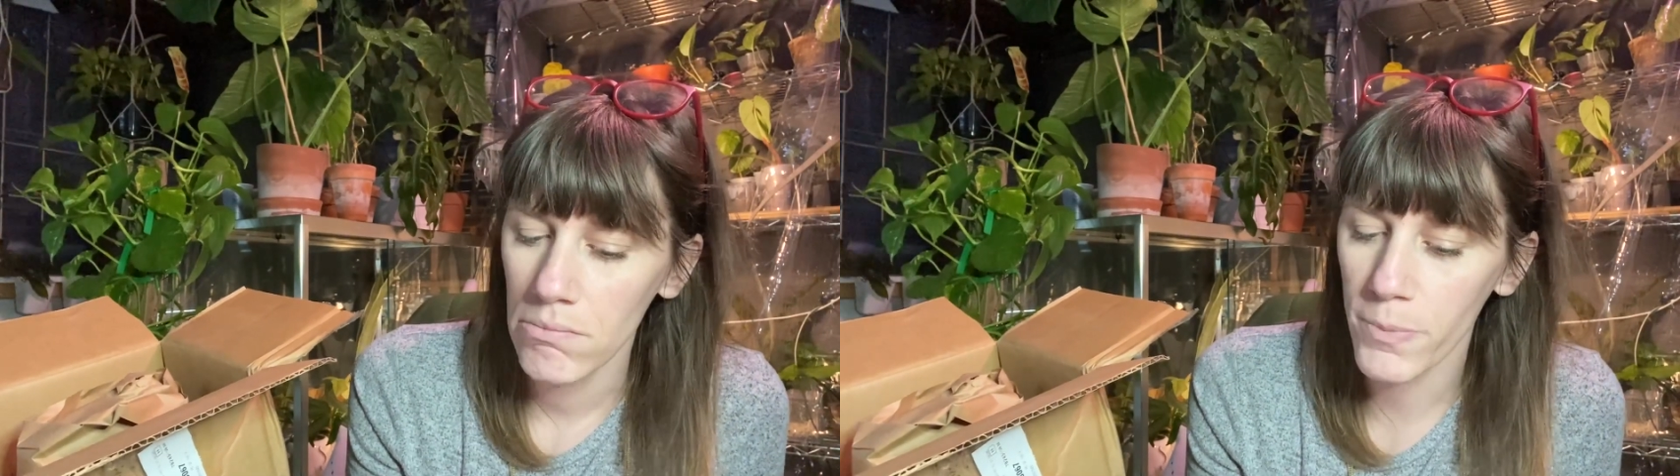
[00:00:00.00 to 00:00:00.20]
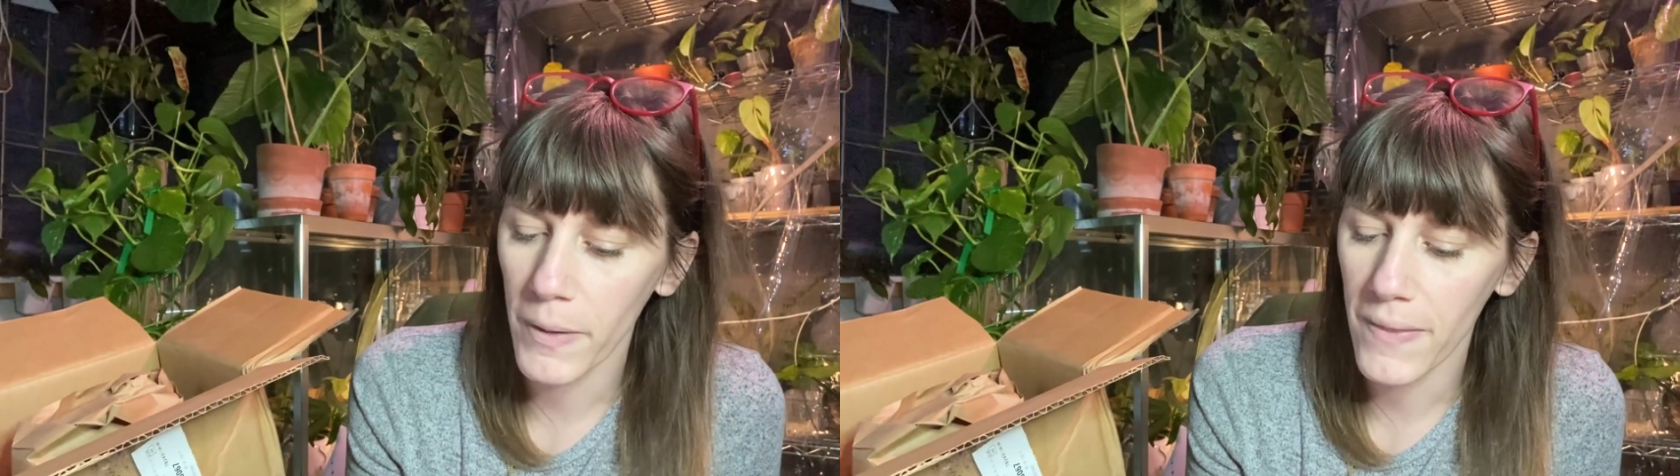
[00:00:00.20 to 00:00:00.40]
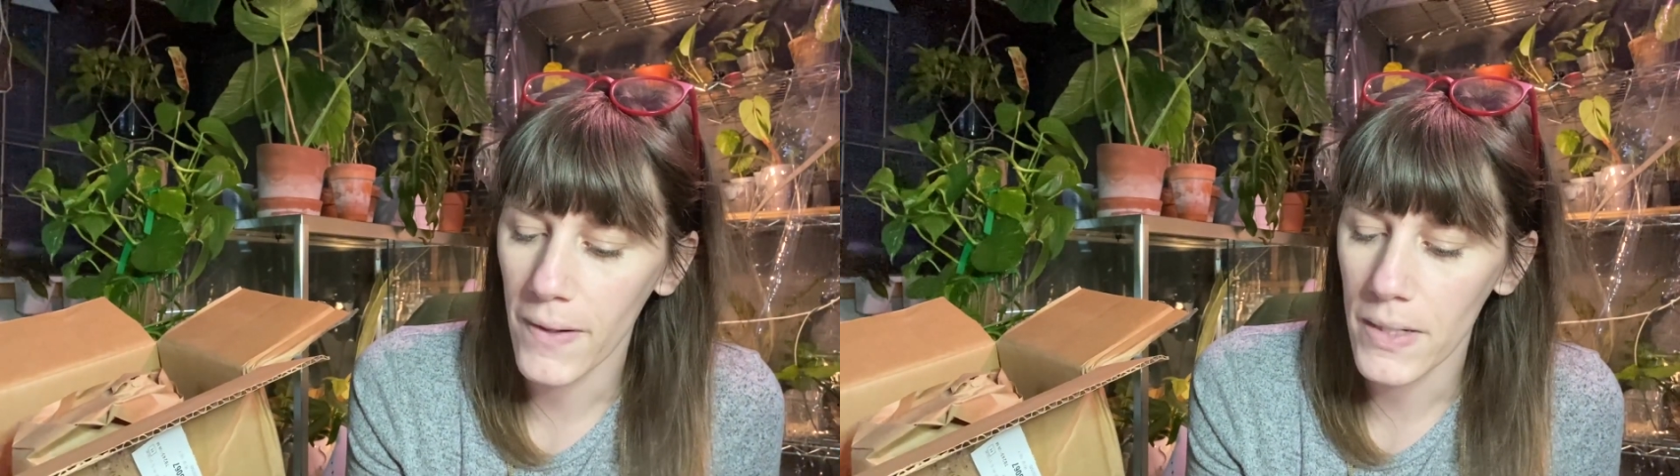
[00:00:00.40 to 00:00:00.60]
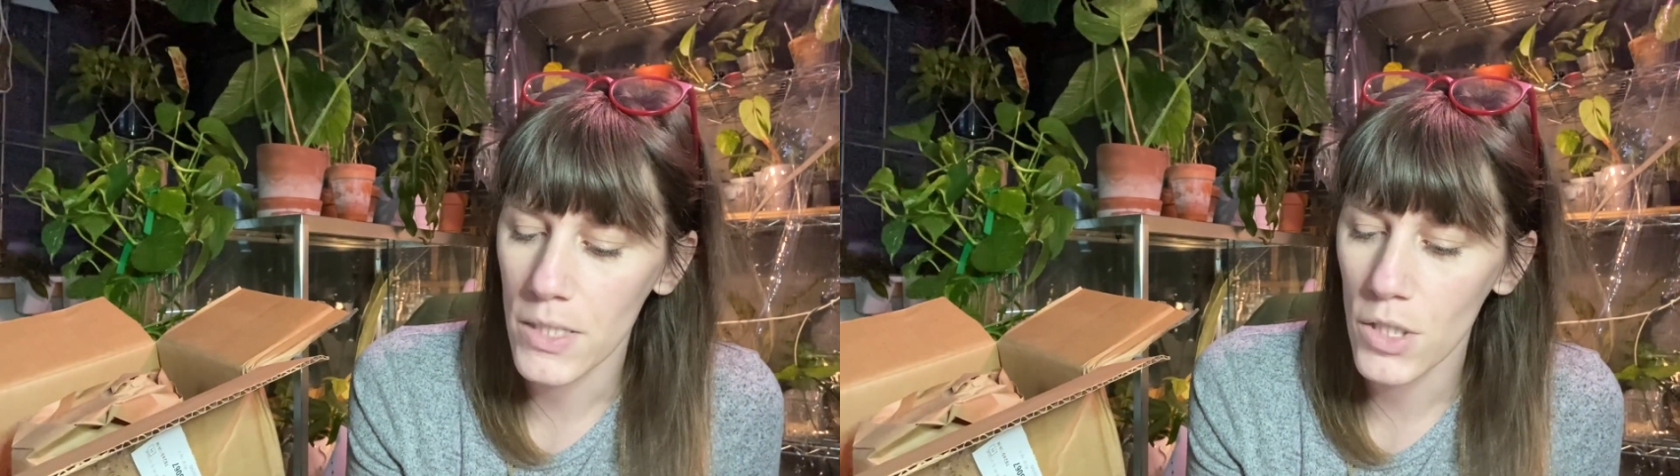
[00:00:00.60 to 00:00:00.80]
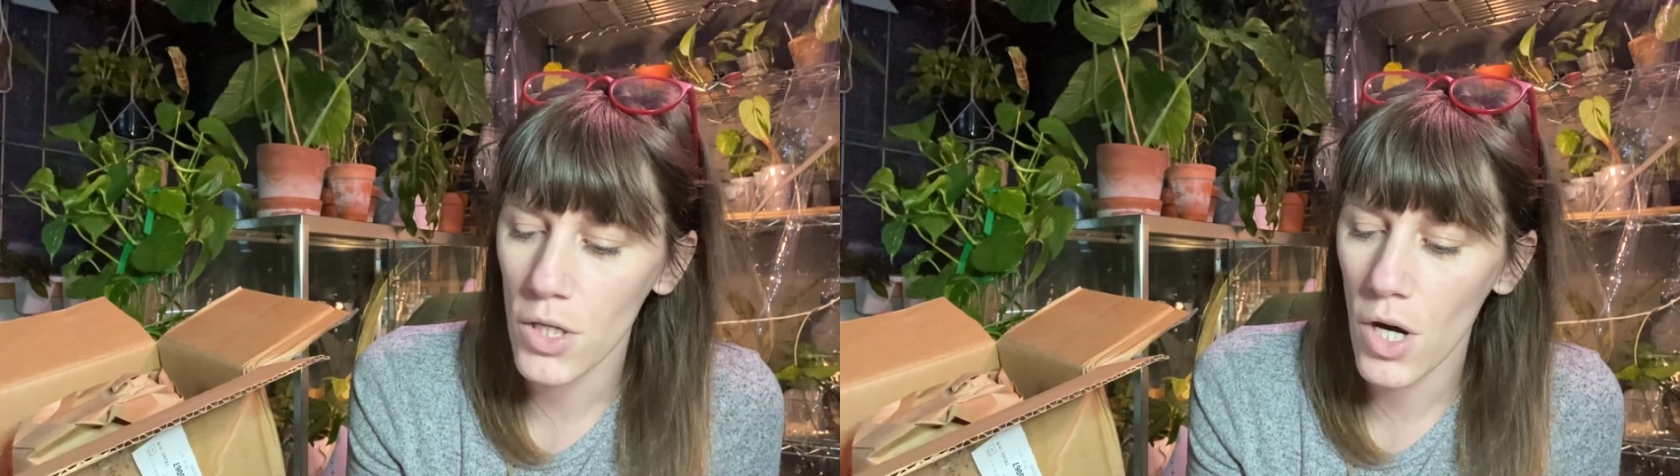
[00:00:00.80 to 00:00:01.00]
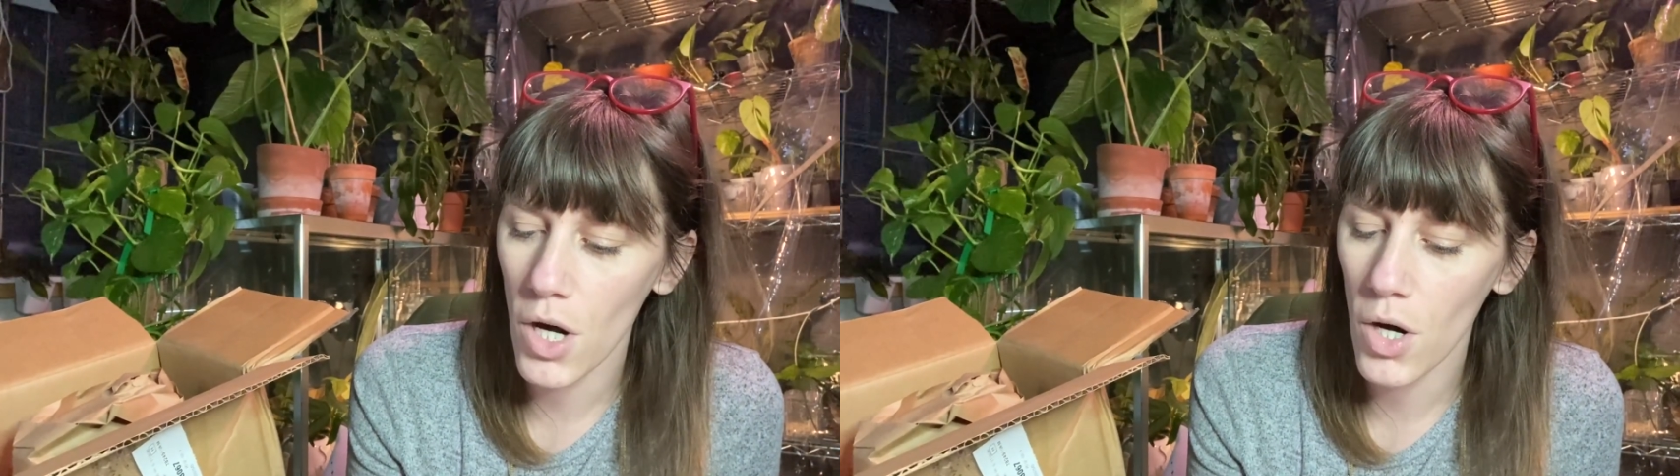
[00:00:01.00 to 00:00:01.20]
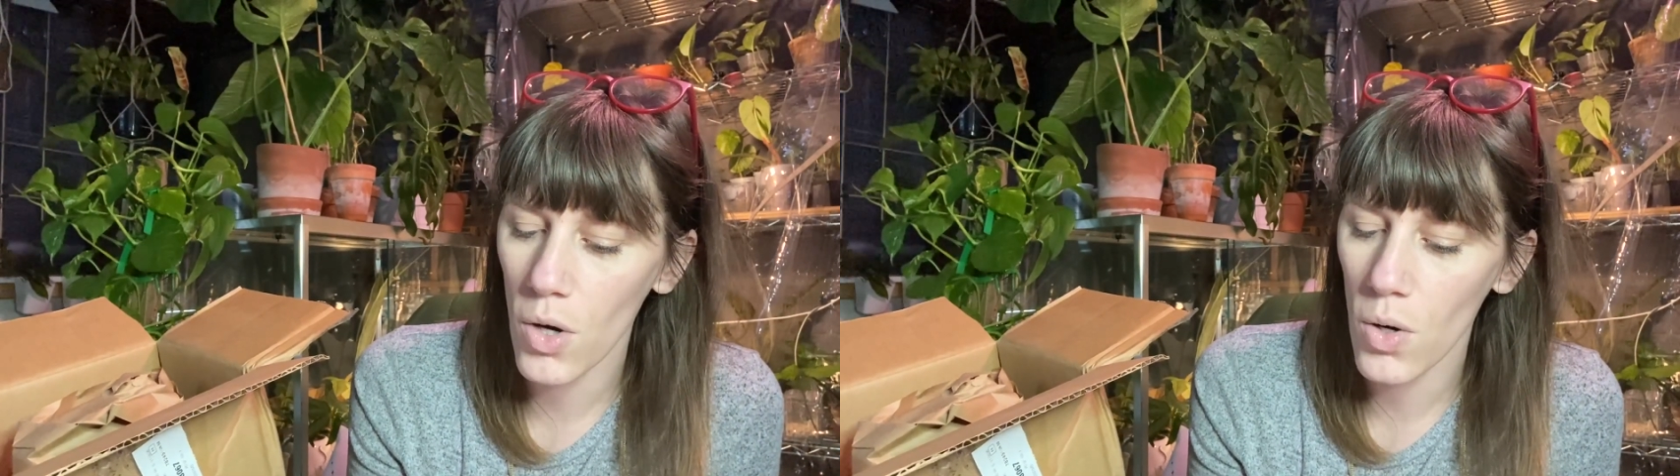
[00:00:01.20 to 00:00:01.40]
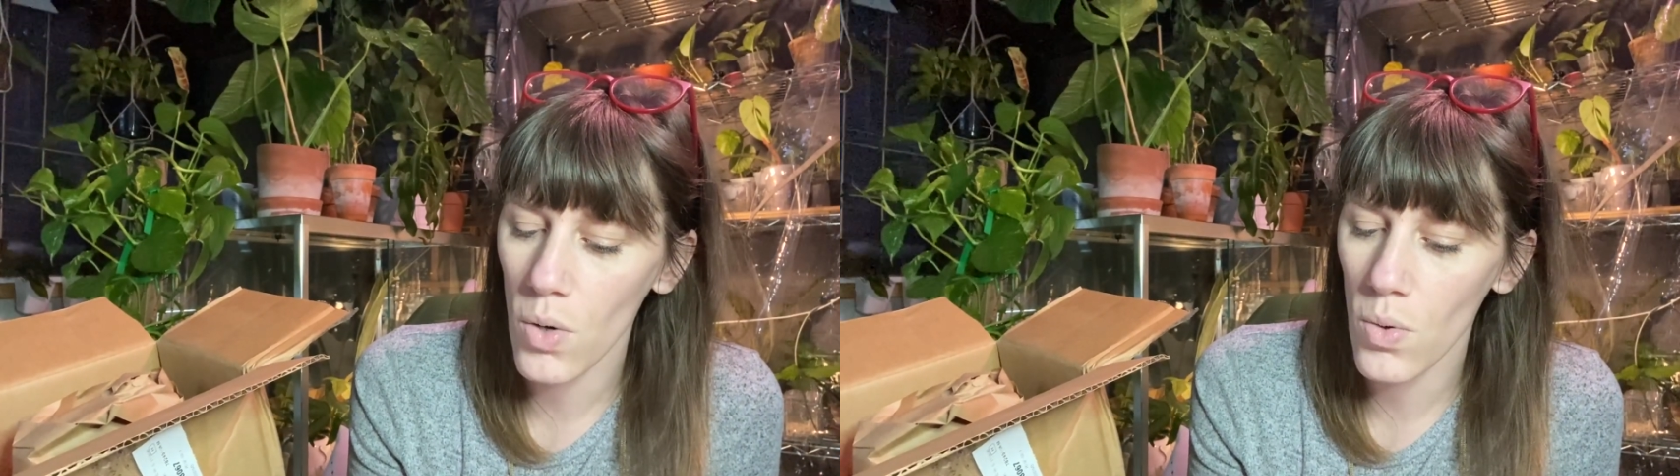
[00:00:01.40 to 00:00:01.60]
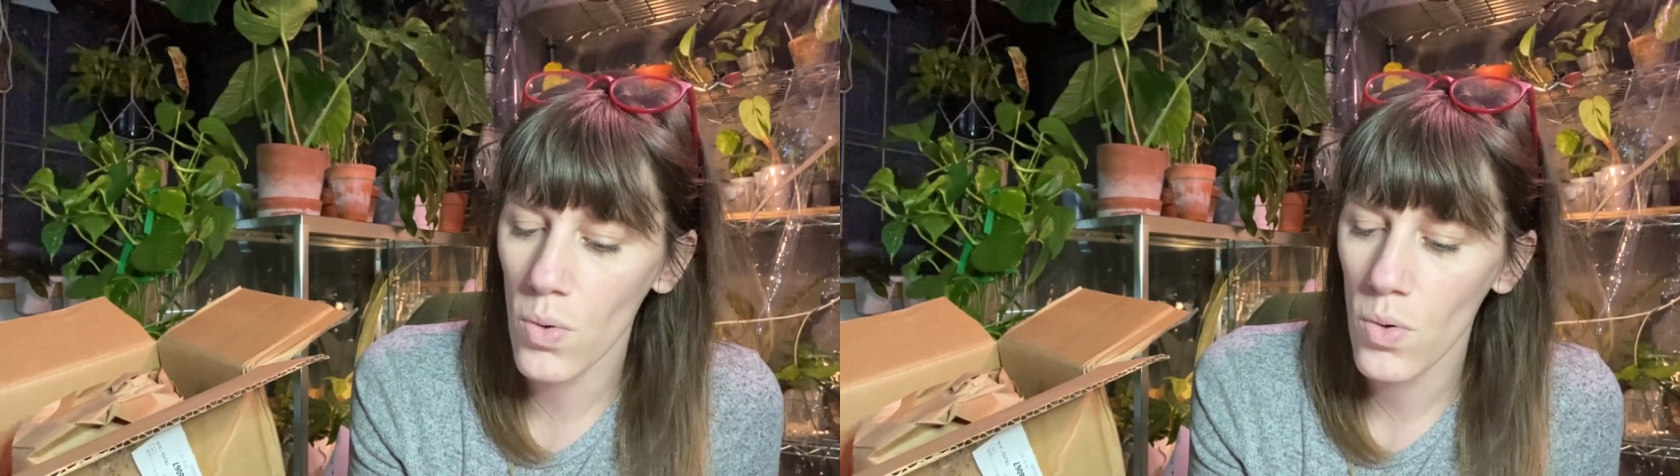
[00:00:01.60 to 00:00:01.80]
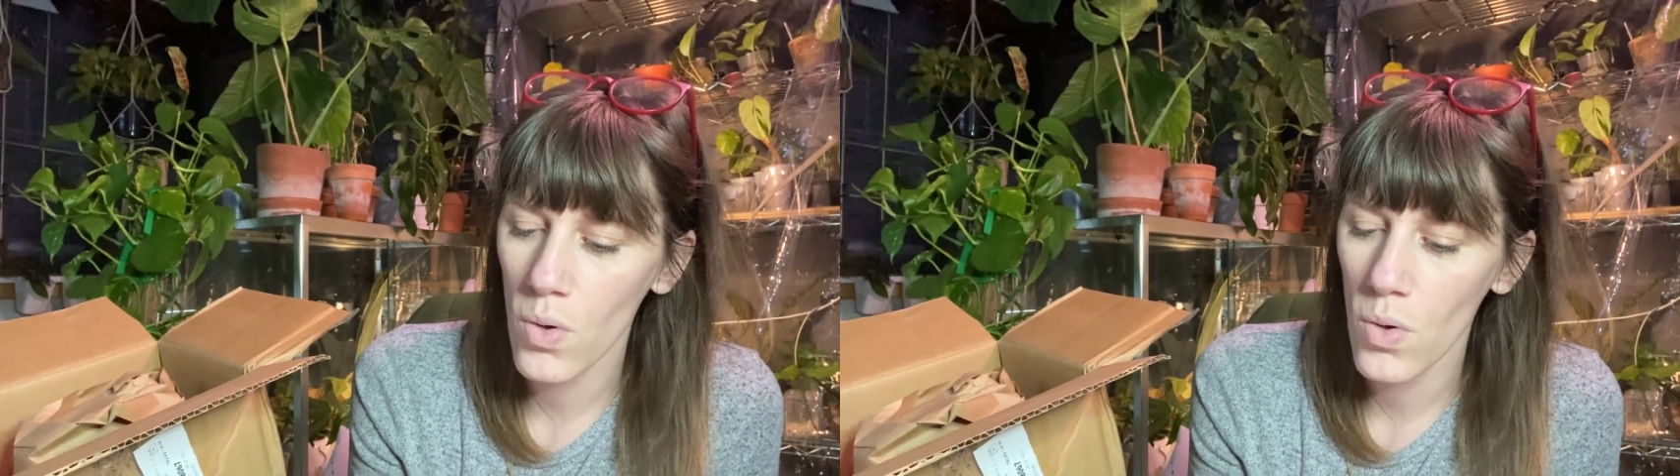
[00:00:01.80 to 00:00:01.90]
But there is no